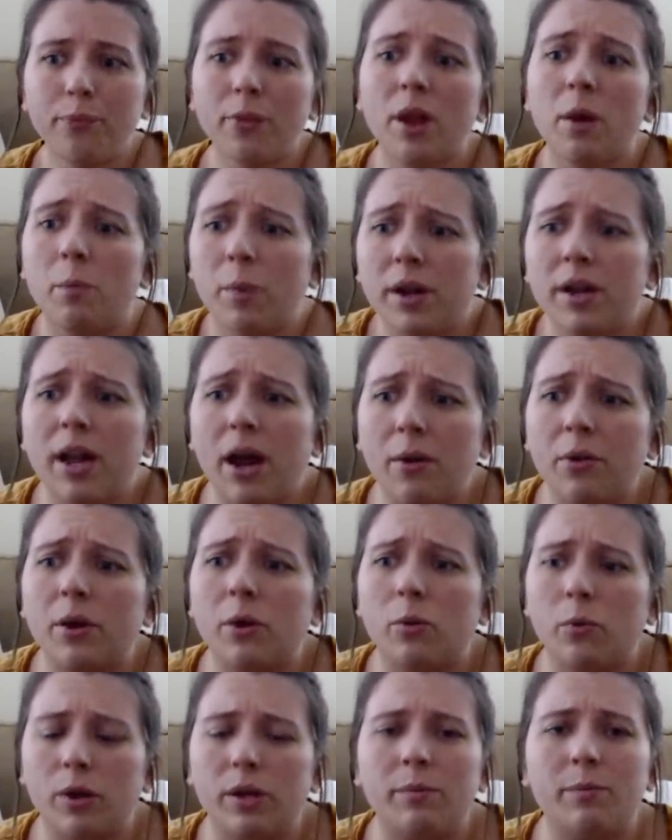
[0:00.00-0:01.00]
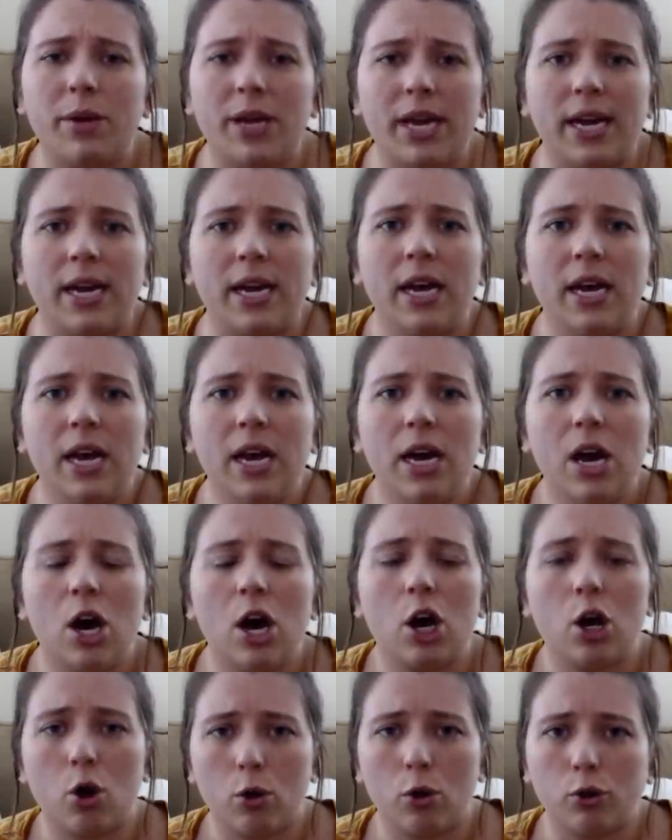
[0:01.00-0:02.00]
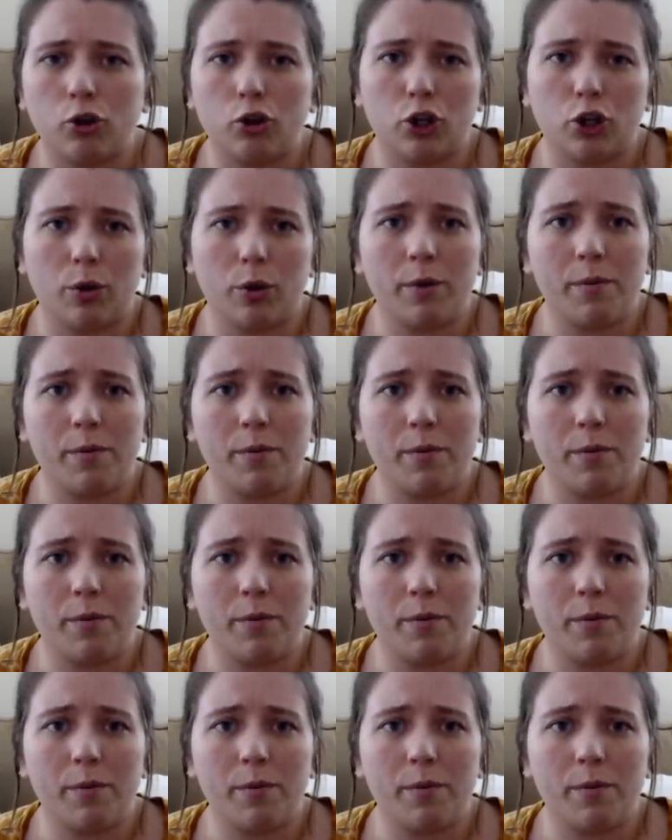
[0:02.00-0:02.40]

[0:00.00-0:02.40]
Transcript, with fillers: but now there would be a culture